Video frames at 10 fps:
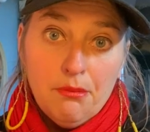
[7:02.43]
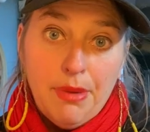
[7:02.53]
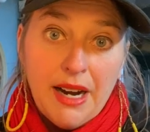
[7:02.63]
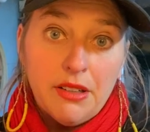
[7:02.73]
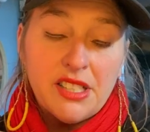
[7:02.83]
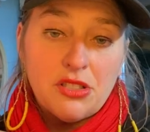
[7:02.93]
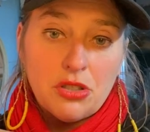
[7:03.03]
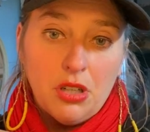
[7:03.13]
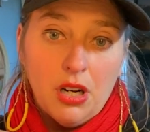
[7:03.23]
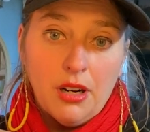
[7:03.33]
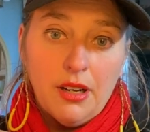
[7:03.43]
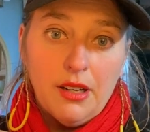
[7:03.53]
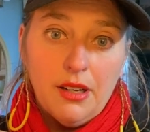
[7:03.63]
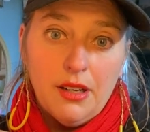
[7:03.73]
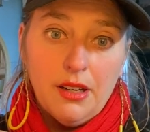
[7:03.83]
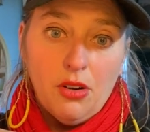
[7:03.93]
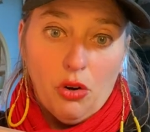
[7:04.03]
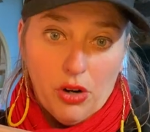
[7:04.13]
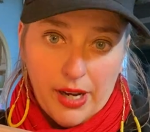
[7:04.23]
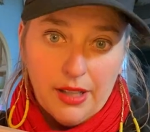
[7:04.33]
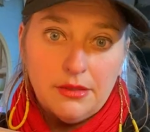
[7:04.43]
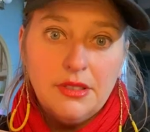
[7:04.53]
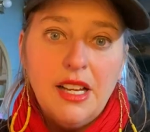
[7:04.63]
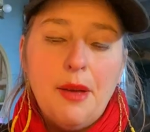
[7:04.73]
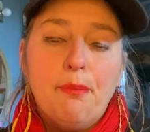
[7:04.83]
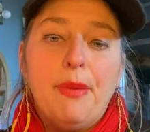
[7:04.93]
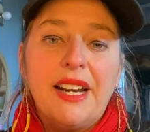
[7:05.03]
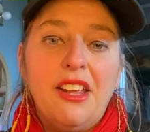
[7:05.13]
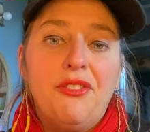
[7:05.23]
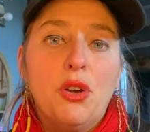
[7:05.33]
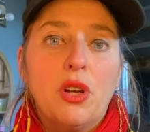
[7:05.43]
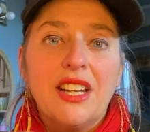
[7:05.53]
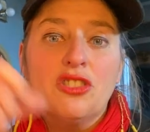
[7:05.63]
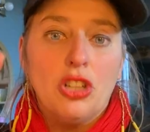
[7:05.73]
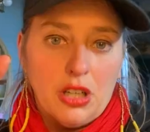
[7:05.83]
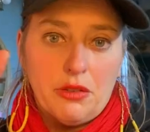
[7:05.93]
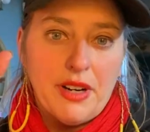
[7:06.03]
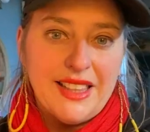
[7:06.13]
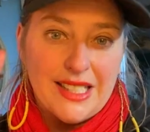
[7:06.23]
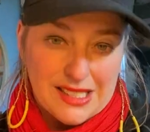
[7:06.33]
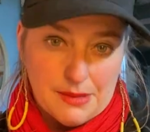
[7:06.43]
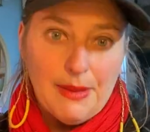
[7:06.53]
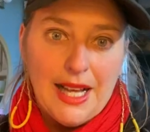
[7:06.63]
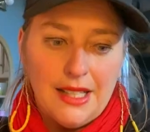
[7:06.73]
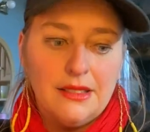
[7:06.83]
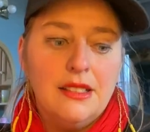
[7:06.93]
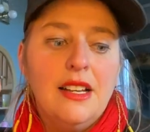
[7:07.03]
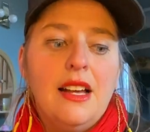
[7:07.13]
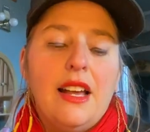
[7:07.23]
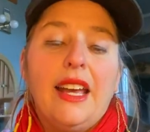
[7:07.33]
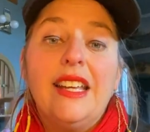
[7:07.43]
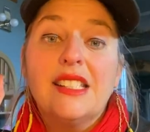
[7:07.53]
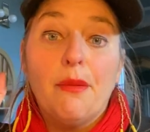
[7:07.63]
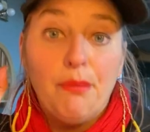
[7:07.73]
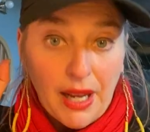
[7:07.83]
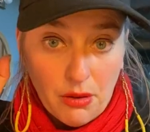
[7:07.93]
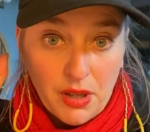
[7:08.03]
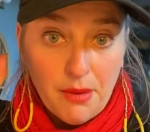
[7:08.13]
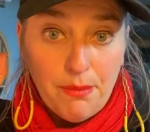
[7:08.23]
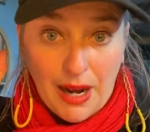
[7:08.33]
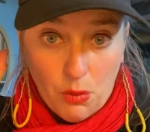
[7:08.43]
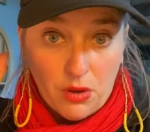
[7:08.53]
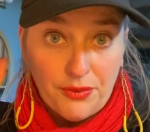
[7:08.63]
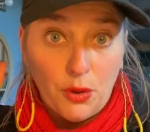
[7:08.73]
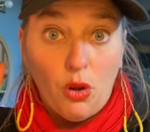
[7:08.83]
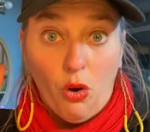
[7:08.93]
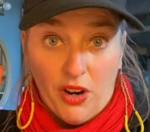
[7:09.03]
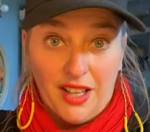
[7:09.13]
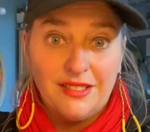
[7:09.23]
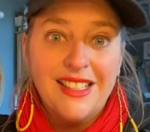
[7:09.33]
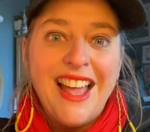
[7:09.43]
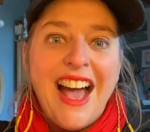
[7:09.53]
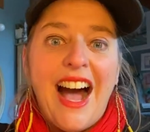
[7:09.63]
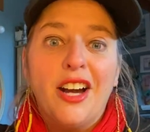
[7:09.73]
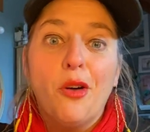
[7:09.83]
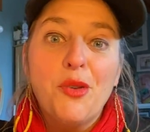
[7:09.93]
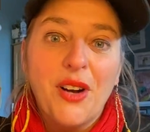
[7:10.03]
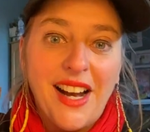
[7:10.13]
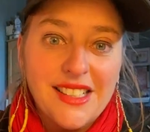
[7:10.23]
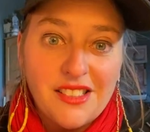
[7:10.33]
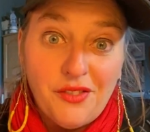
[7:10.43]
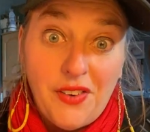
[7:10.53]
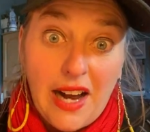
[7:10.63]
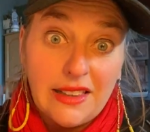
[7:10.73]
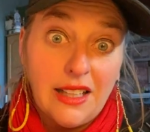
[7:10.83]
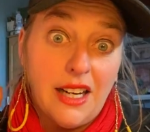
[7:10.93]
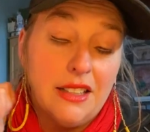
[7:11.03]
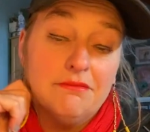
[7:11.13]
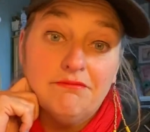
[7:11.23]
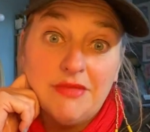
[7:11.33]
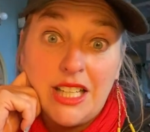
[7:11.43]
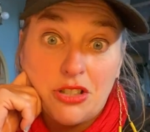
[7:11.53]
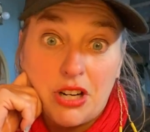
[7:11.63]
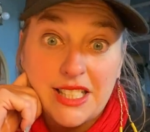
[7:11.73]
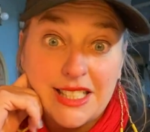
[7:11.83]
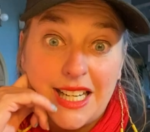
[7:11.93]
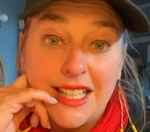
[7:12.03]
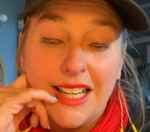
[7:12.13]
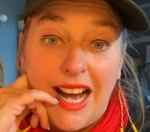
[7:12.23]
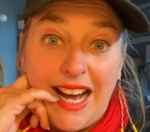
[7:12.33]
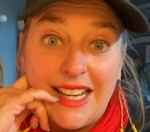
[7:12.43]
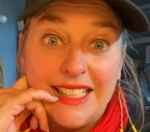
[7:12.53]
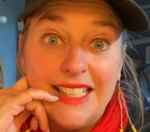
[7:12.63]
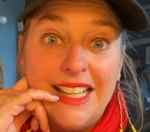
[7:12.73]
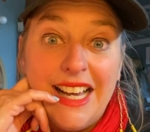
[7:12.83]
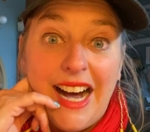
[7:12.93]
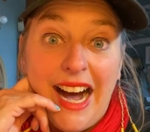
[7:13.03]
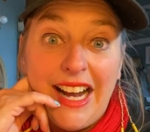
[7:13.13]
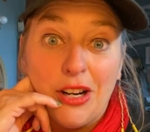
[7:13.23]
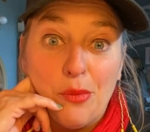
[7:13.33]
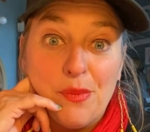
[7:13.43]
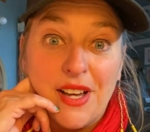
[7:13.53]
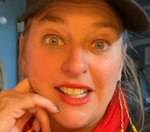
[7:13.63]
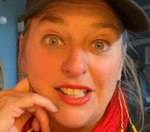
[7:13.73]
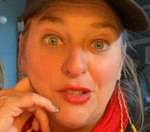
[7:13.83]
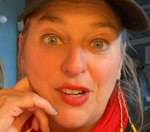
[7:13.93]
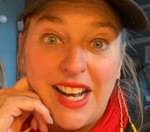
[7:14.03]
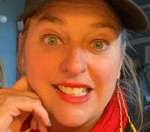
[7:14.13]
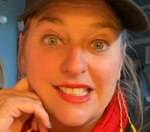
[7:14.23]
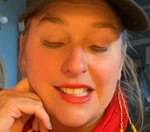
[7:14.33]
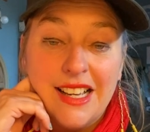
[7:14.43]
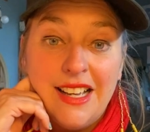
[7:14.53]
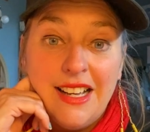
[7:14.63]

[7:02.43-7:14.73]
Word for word: very strong oil. But if you can tolerate the smell, it's a very powerful oil. I hope you guys find that interesting. And I hope that you guys